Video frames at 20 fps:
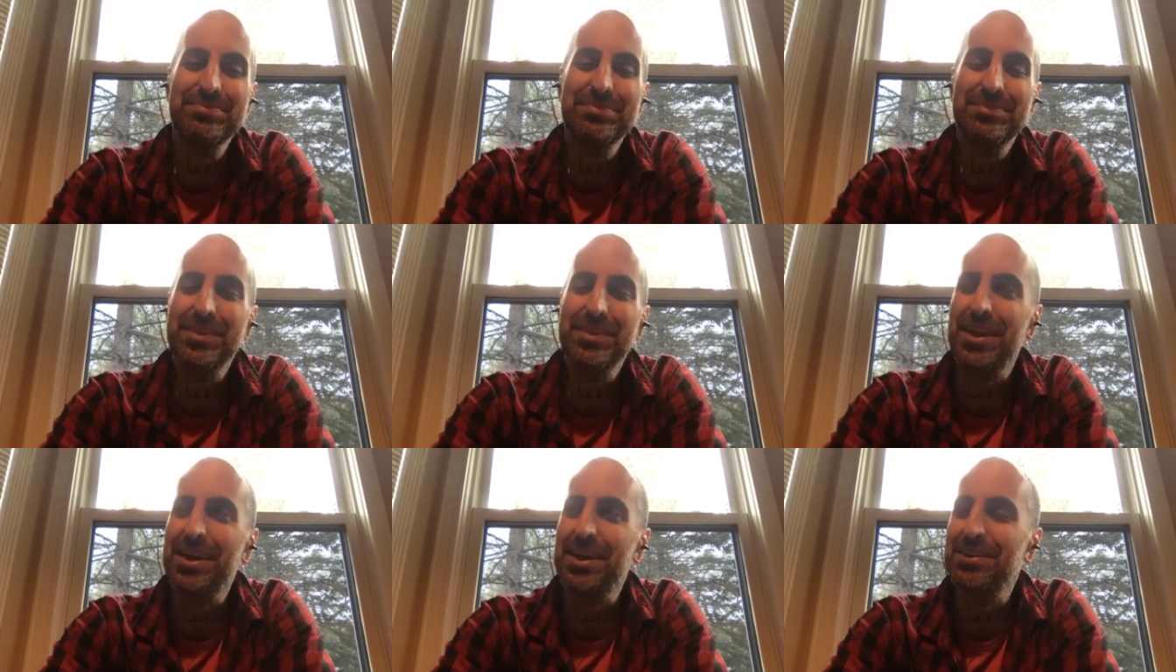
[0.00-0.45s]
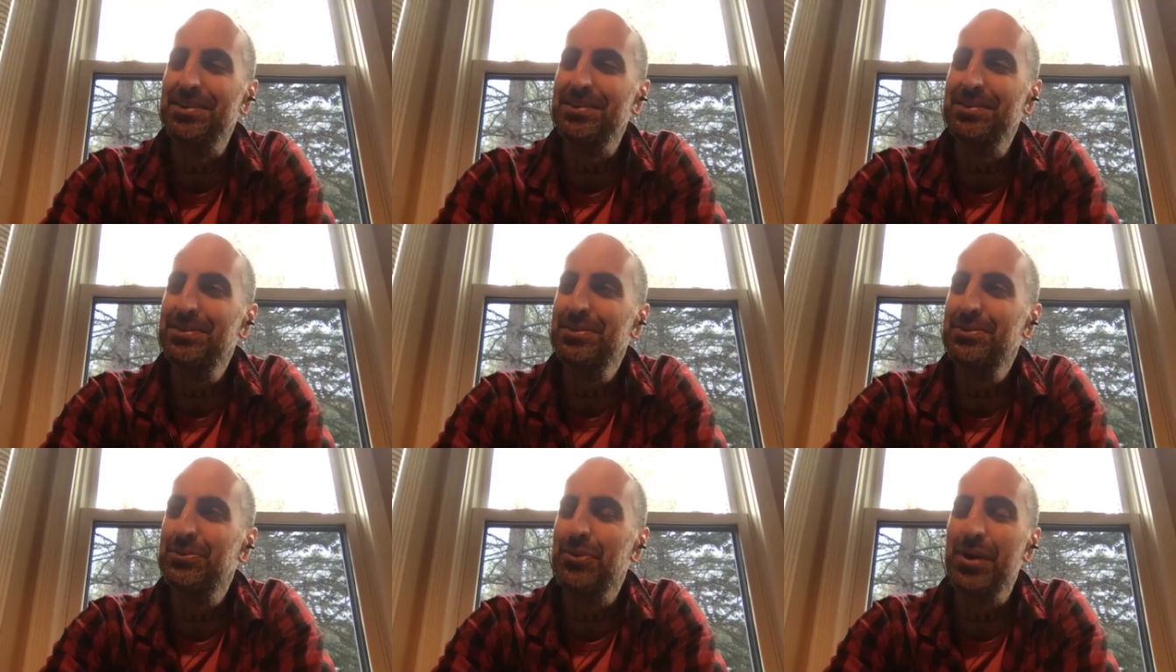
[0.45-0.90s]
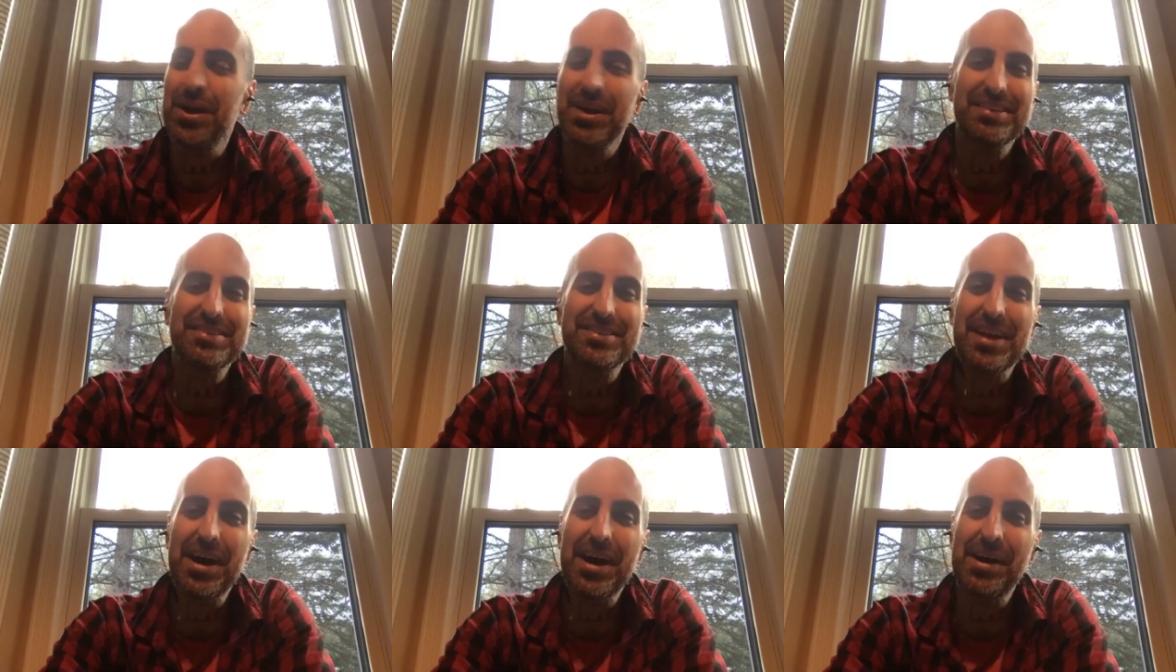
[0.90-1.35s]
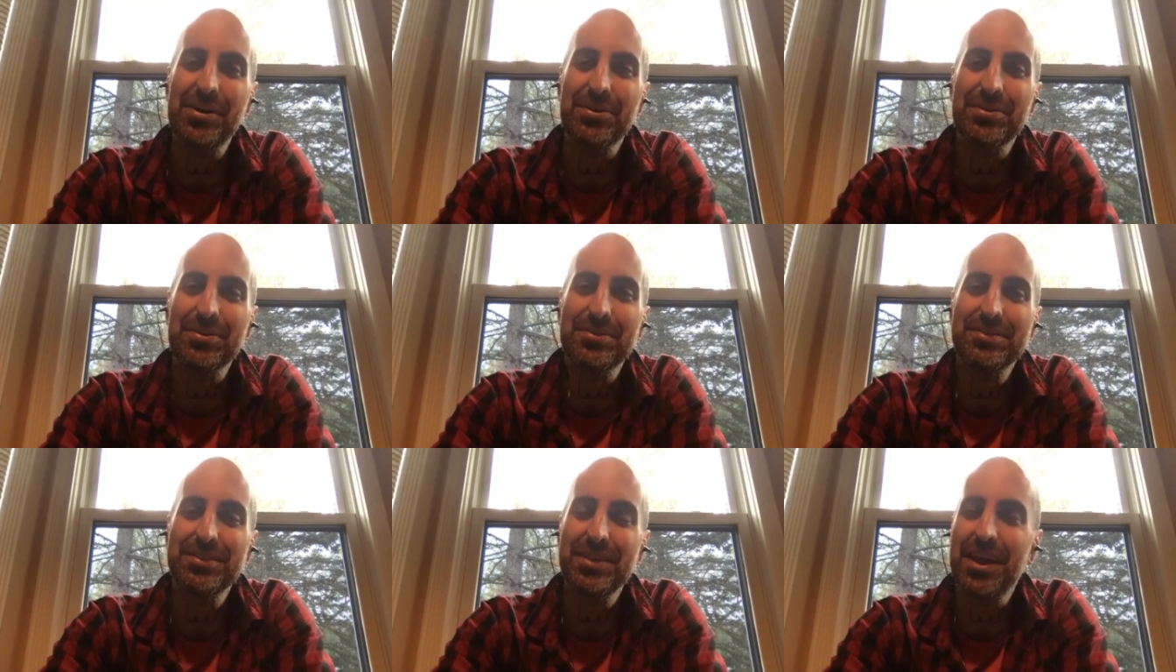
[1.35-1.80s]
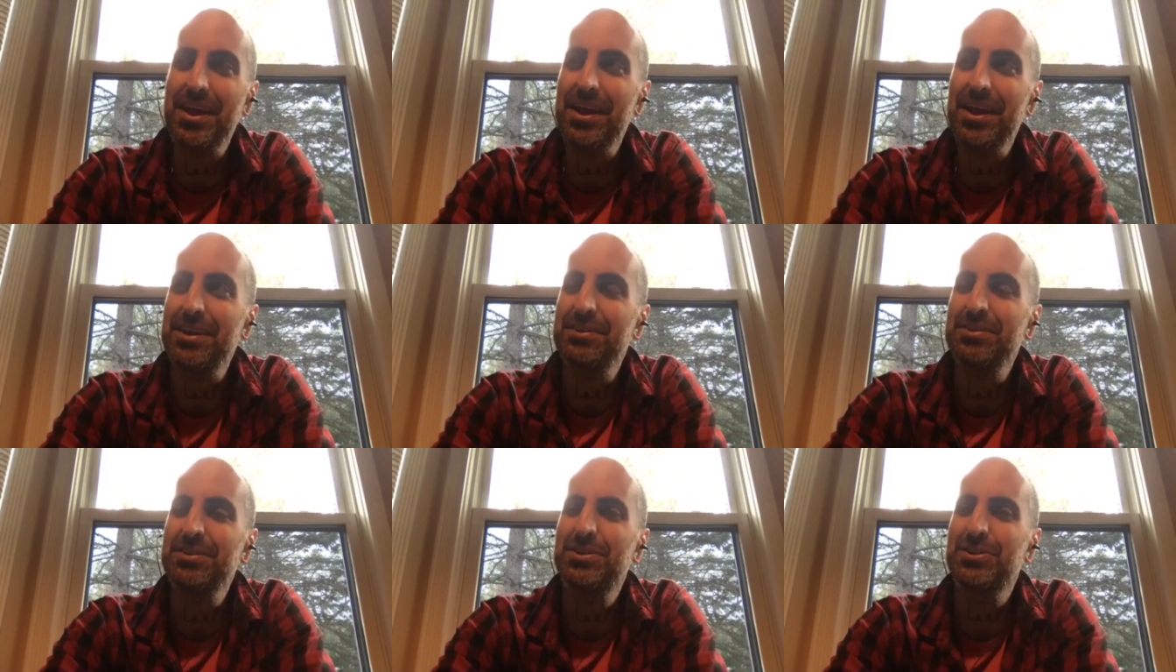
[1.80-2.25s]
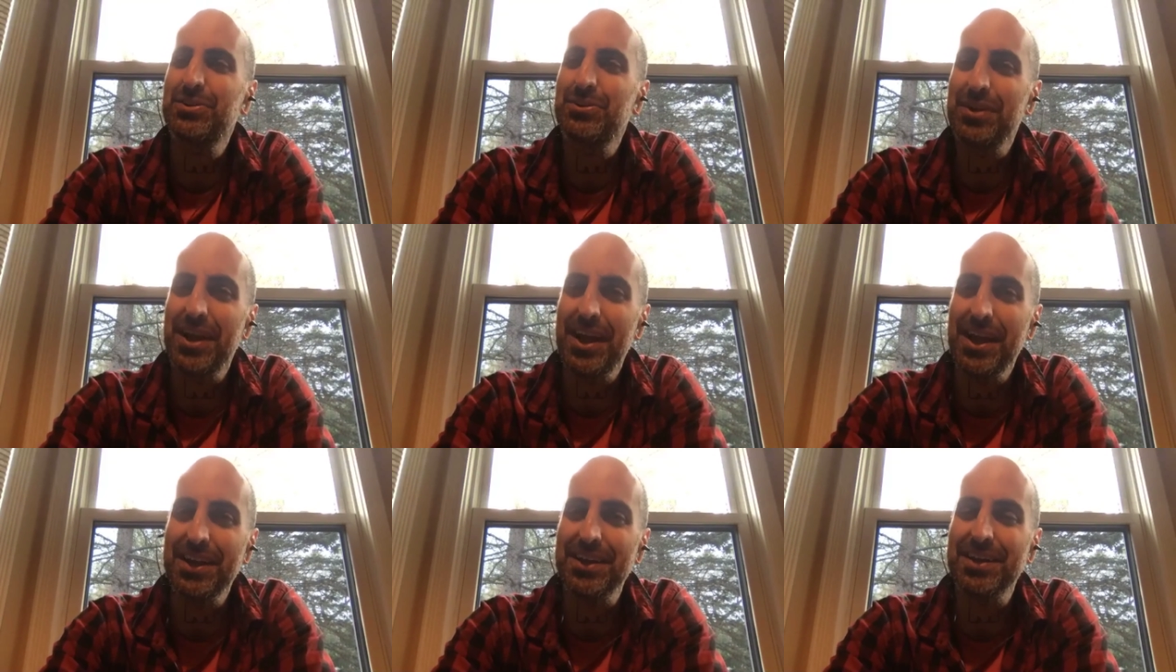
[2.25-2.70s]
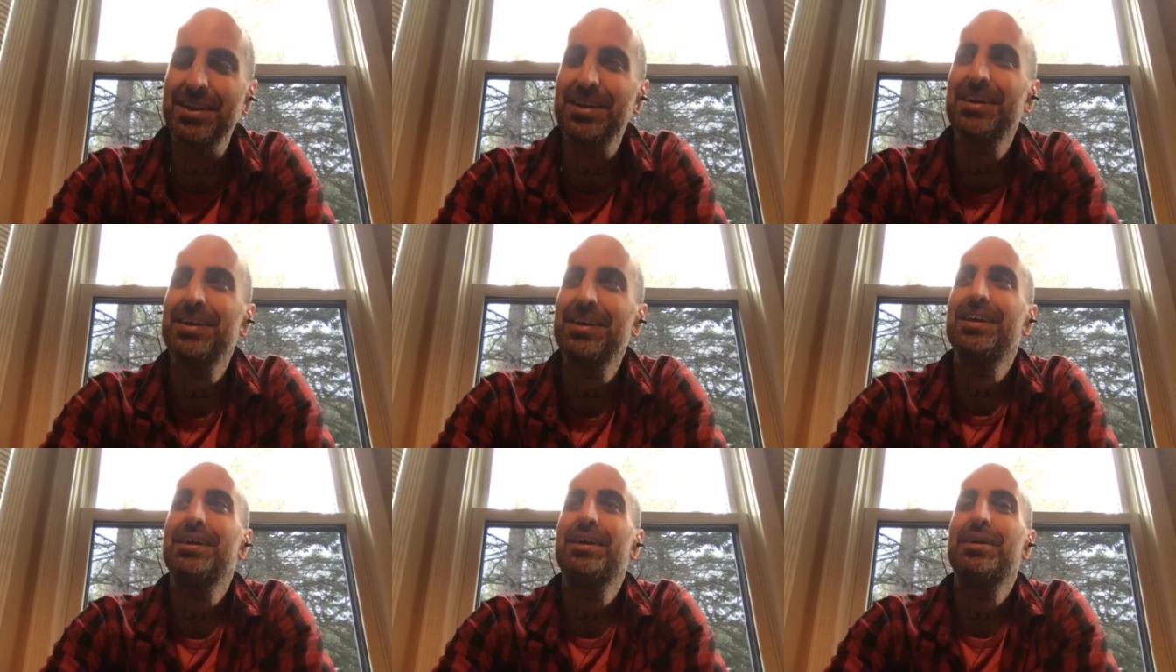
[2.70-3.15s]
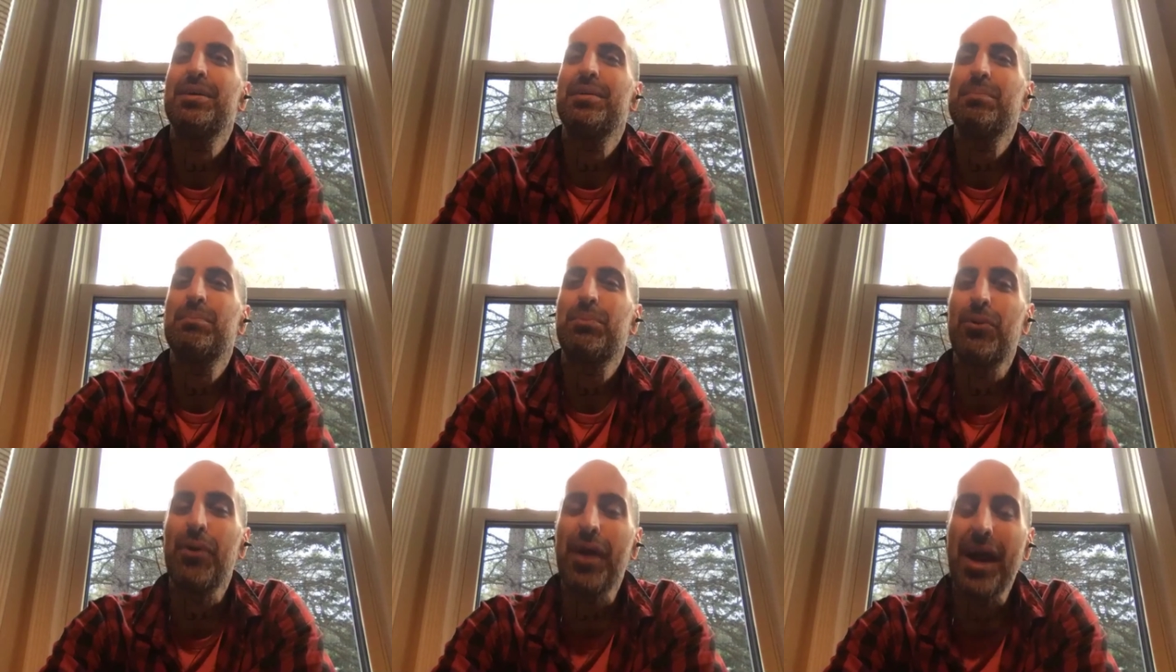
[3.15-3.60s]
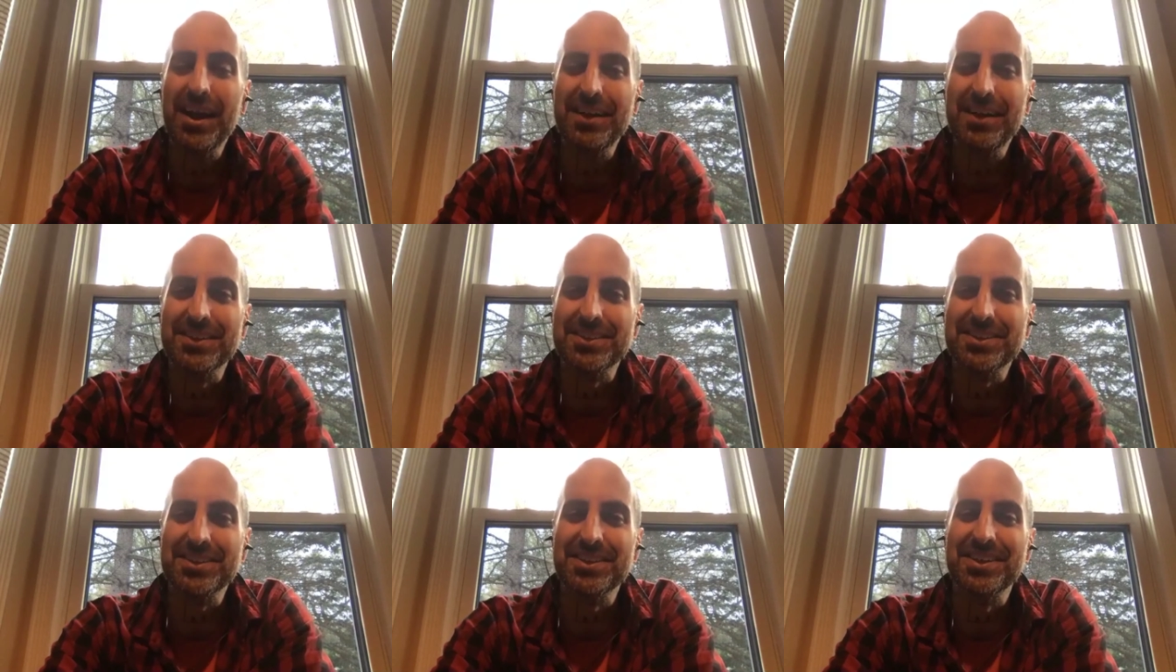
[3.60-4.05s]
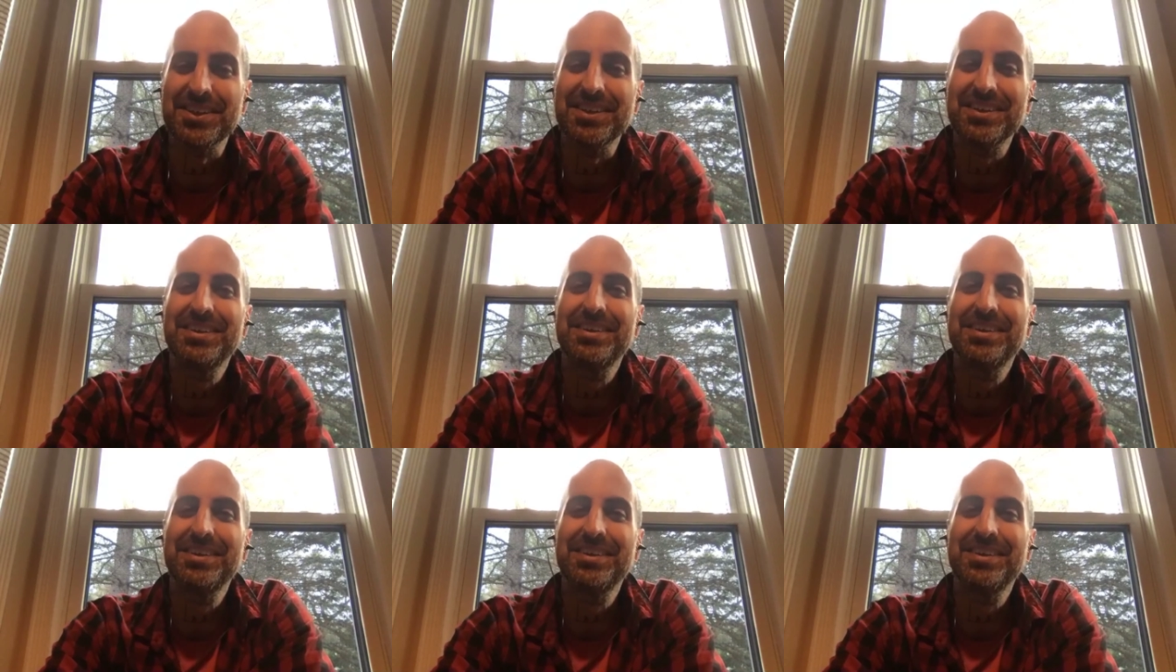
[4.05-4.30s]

and write it down and create it, practice it.